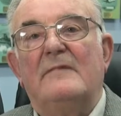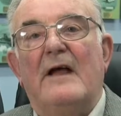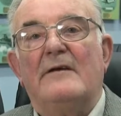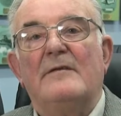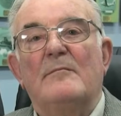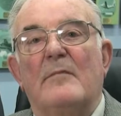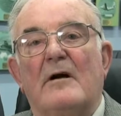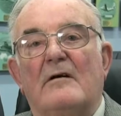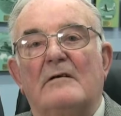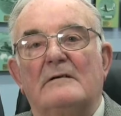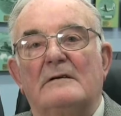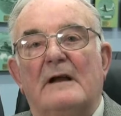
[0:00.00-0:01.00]

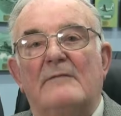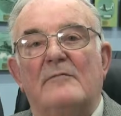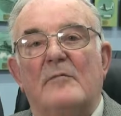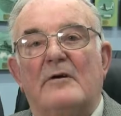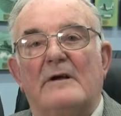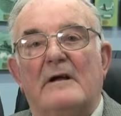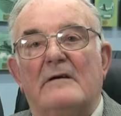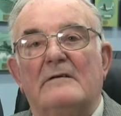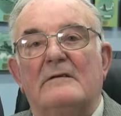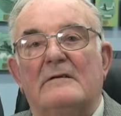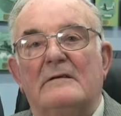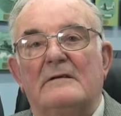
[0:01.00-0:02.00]
Edinburgh and everybody
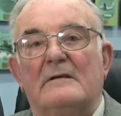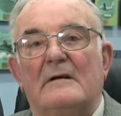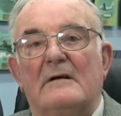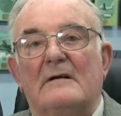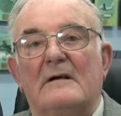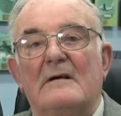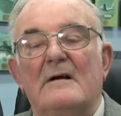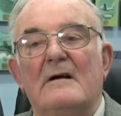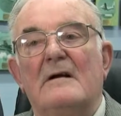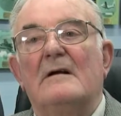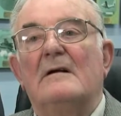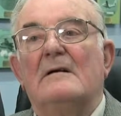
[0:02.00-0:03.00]
else, and
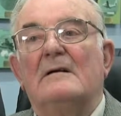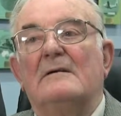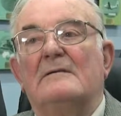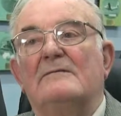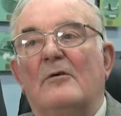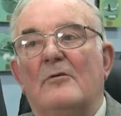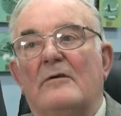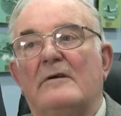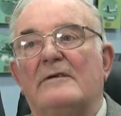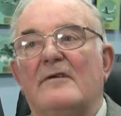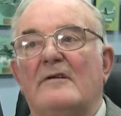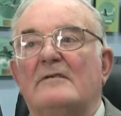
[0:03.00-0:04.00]
all
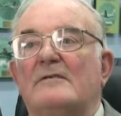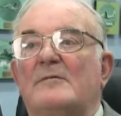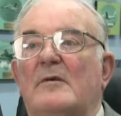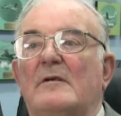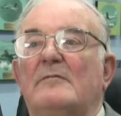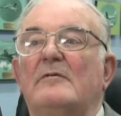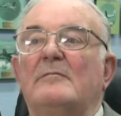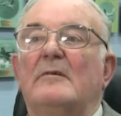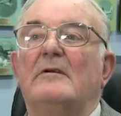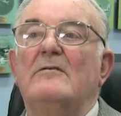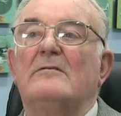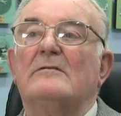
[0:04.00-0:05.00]
these various people. But
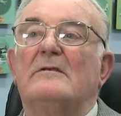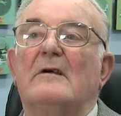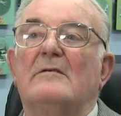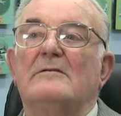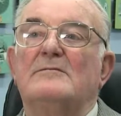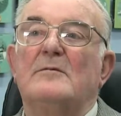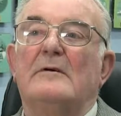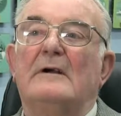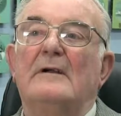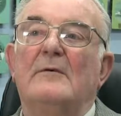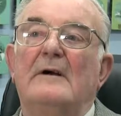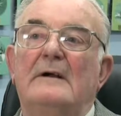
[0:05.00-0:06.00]
of course, I was
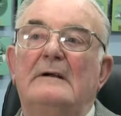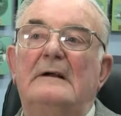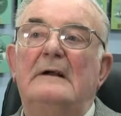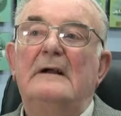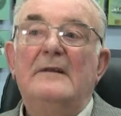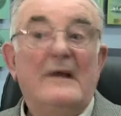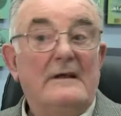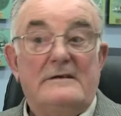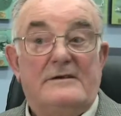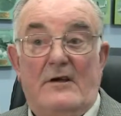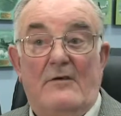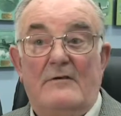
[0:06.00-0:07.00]
working away. That's
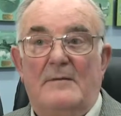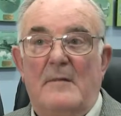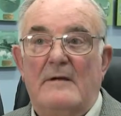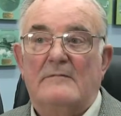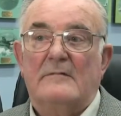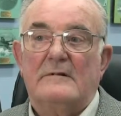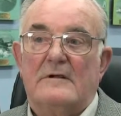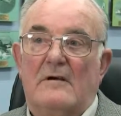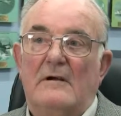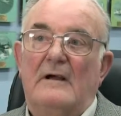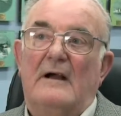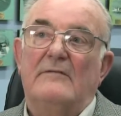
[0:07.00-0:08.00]
the only memories
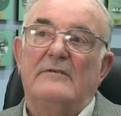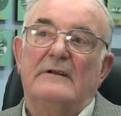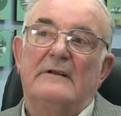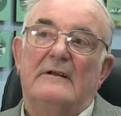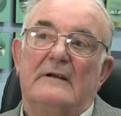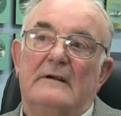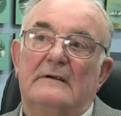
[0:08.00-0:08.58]
I have, and